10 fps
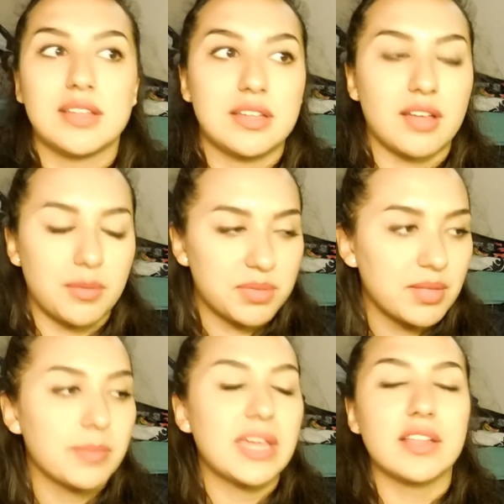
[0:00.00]
um,
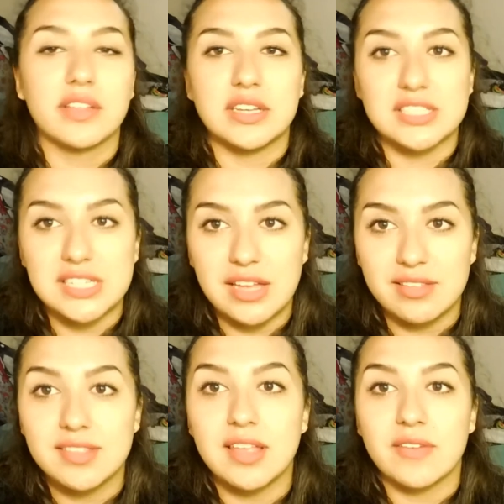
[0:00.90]
some English
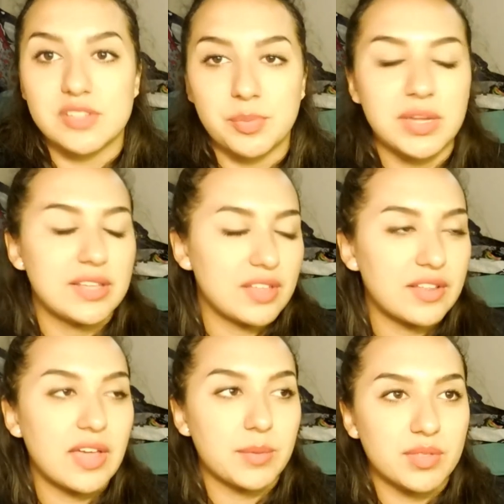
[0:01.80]
and stuff to put in
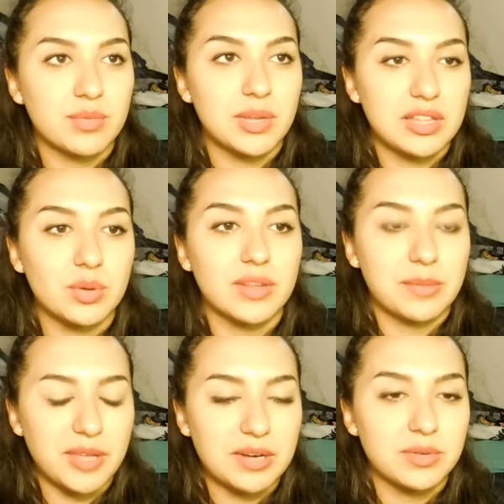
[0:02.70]
there that was really cool
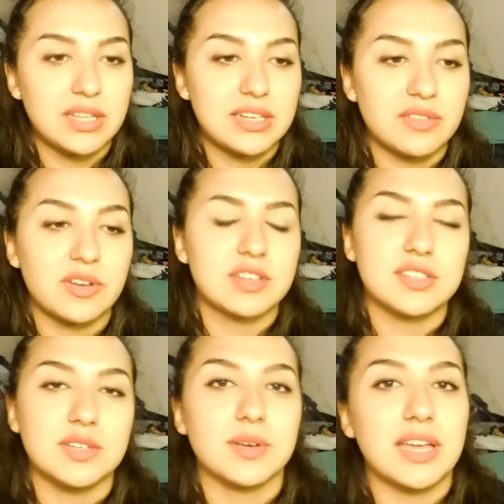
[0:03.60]
that made it really different
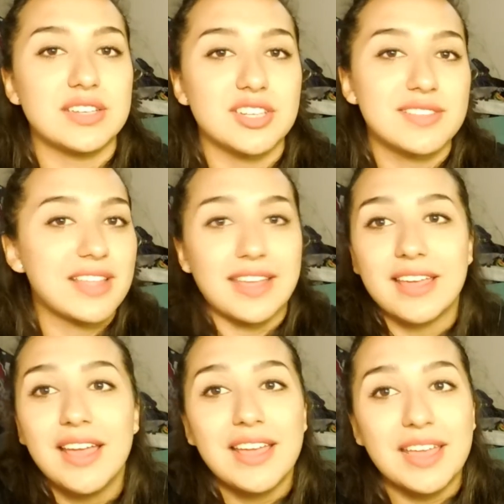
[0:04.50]
too and just like
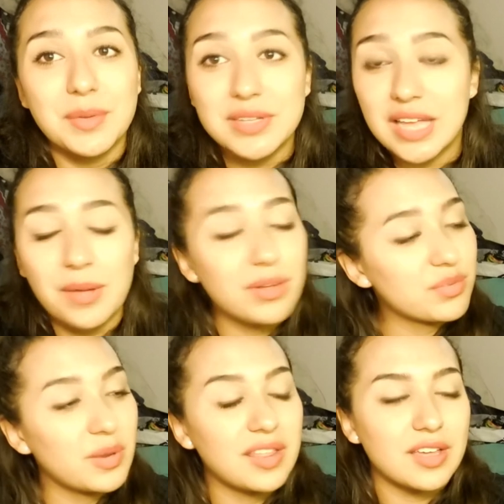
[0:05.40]
it was it
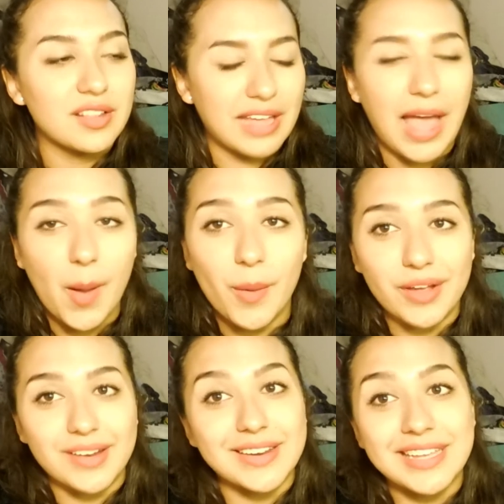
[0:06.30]
was really good like Alan
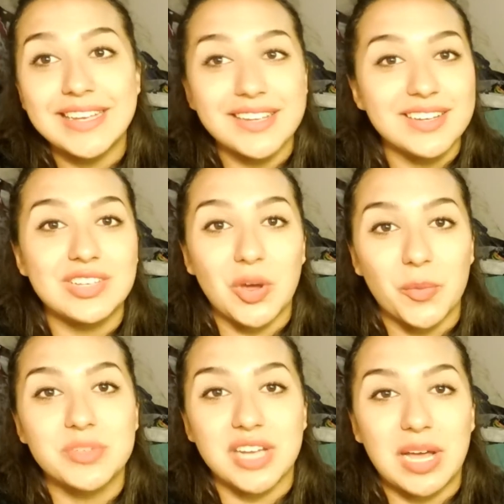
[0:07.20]
Walker he did a
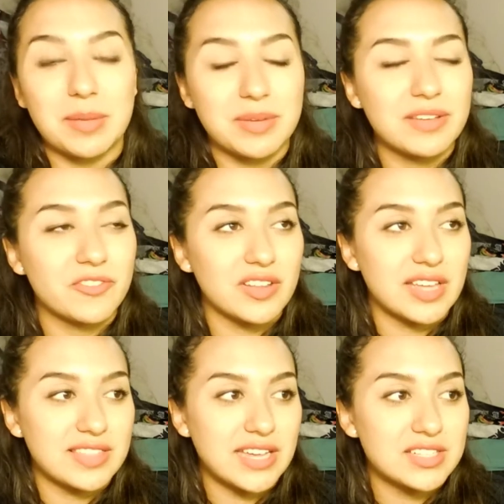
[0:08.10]
dope job for
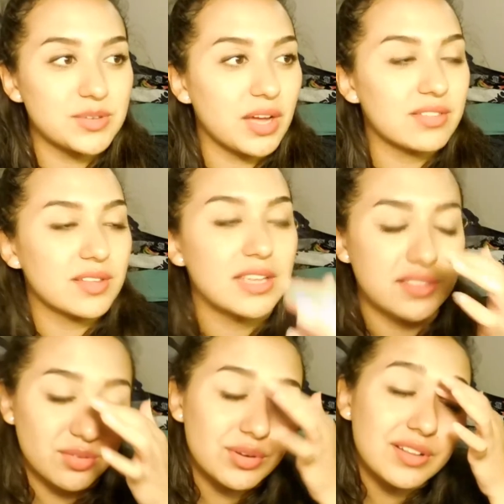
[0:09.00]
like that too I also like
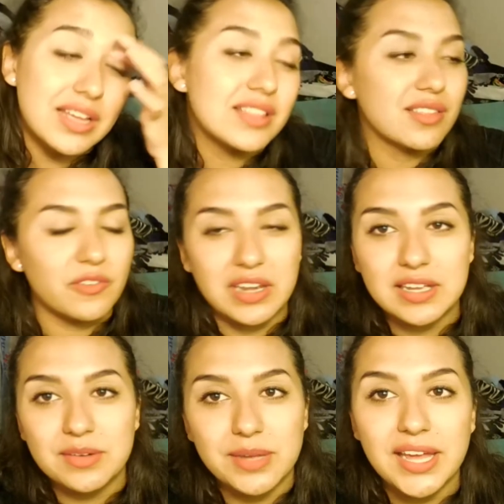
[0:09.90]
the sort of like this
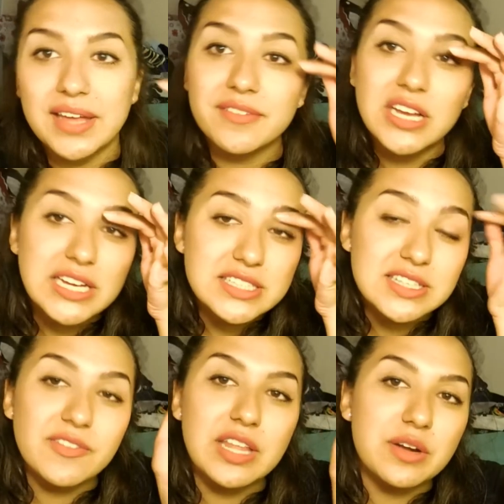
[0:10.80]
video we have
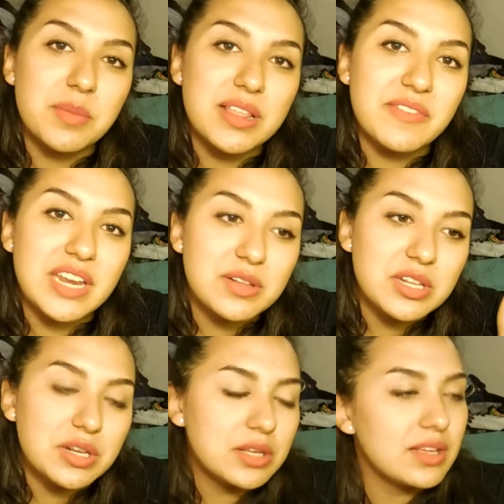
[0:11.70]
stuff a little music video
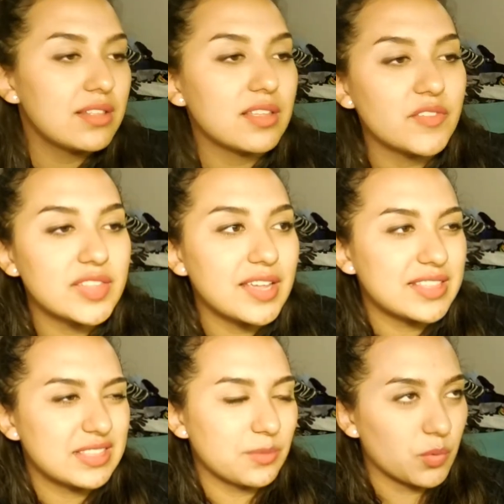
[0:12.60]
da, da, da, and stuff it's
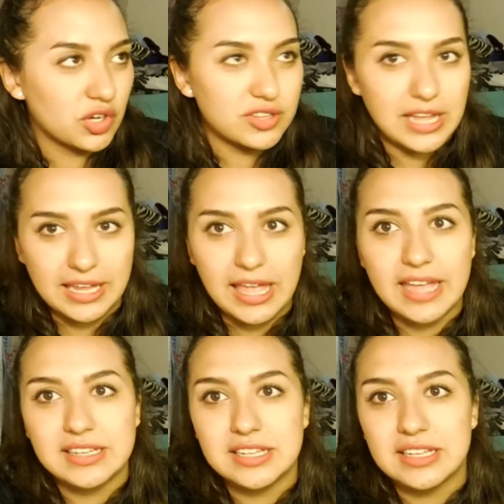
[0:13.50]
like the world like
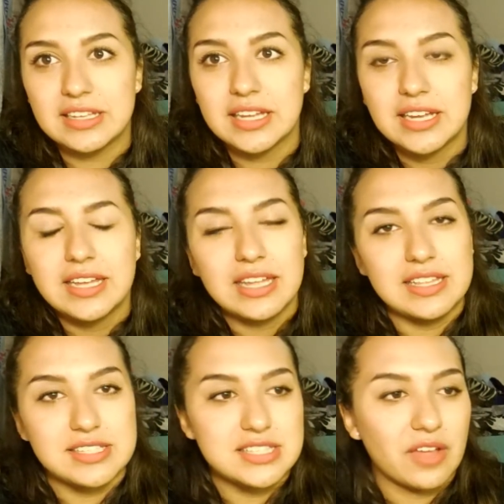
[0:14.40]
ending
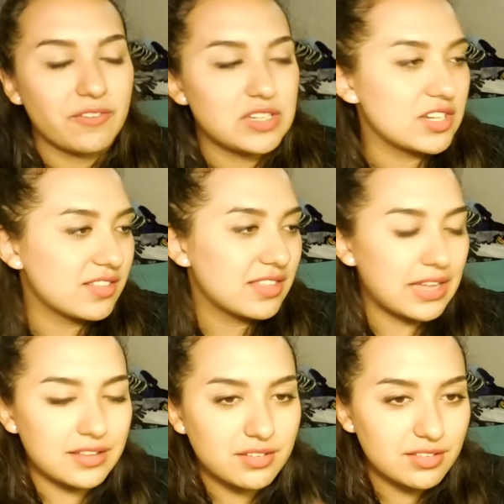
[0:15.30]
and stuff and just
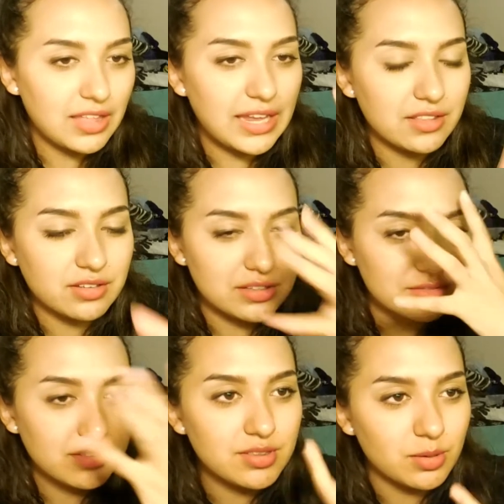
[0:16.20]
like lay
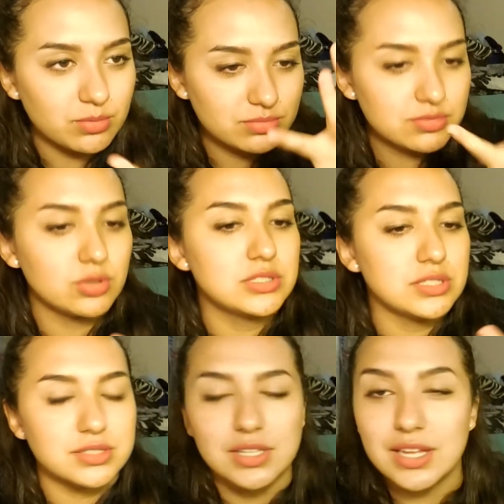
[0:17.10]
looking so
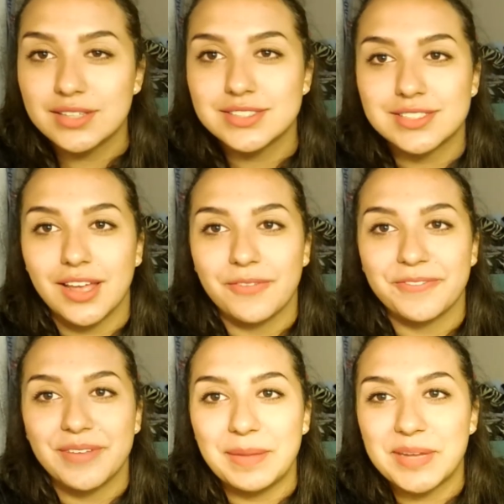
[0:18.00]
gorgeous and stuff
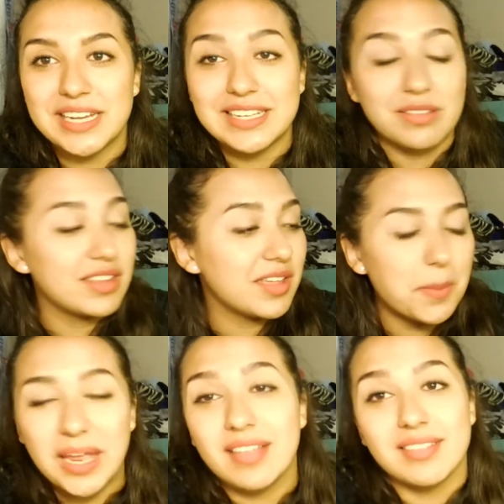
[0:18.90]
but it,
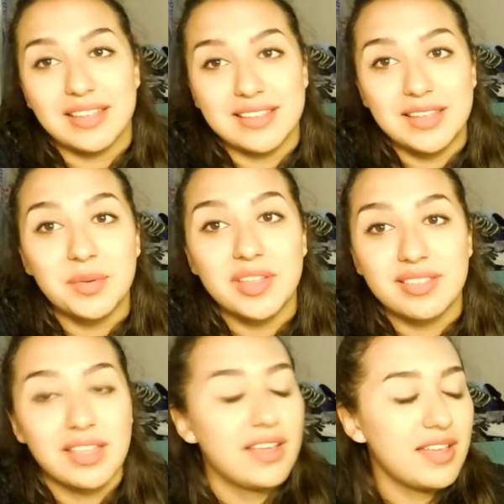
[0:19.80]
amazing it
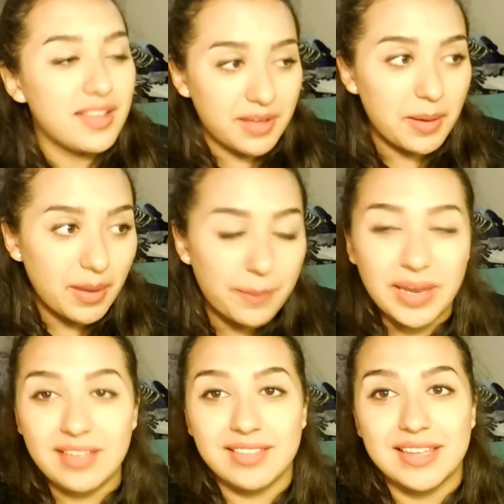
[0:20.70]
was
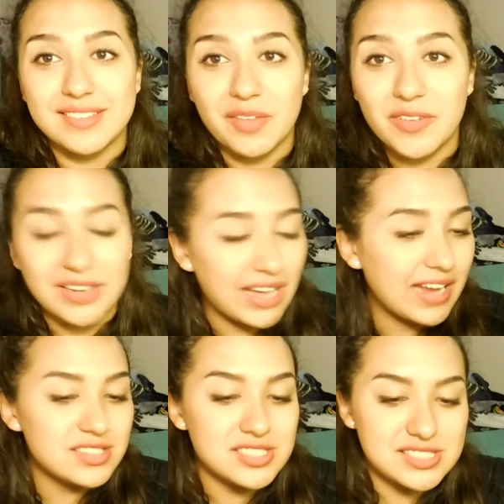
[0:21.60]
amazing it's up and
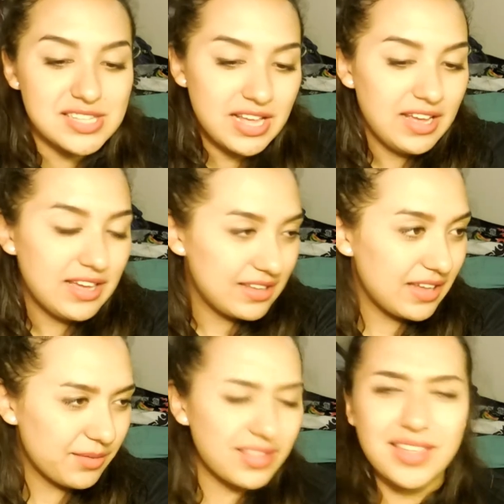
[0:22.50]
I just
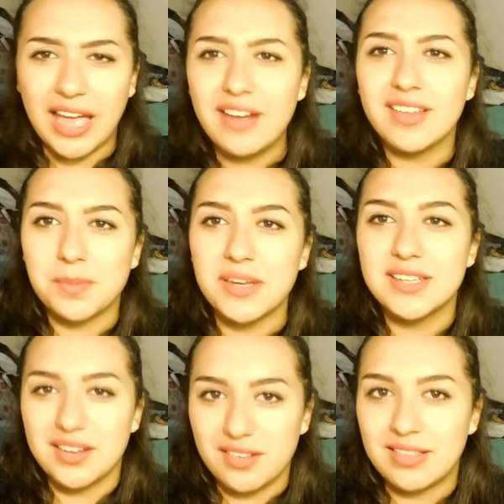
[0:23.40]
I was kind of
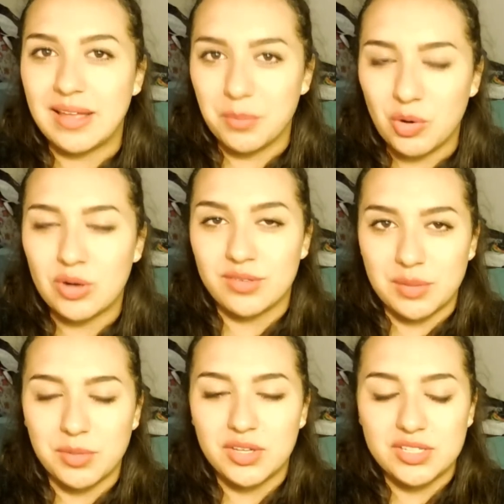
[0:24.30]
expecting it to sound more
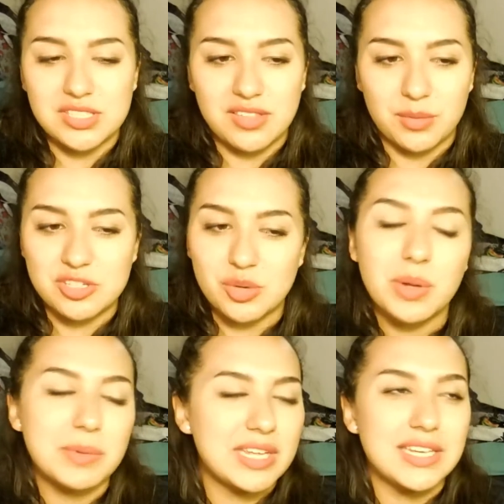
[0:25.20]
similar to the original
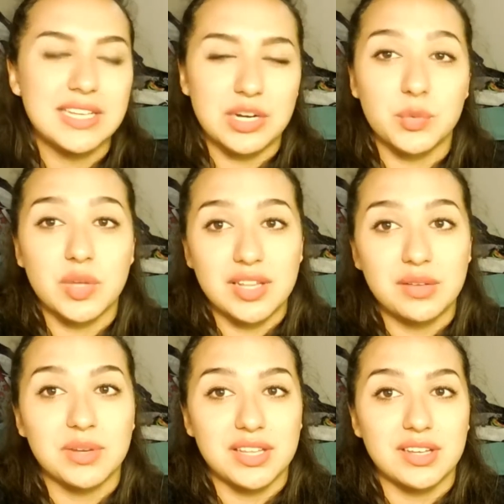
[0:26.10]
one but he did a
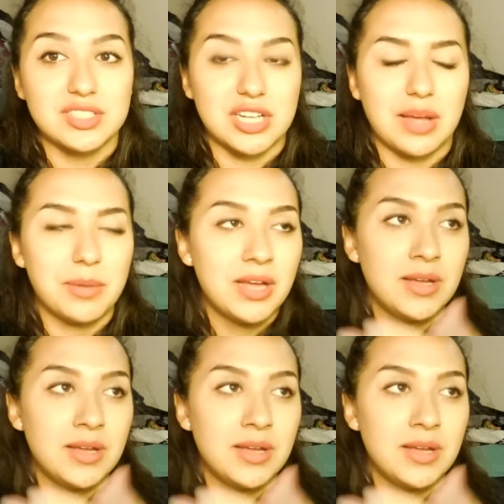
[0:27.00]
really really good job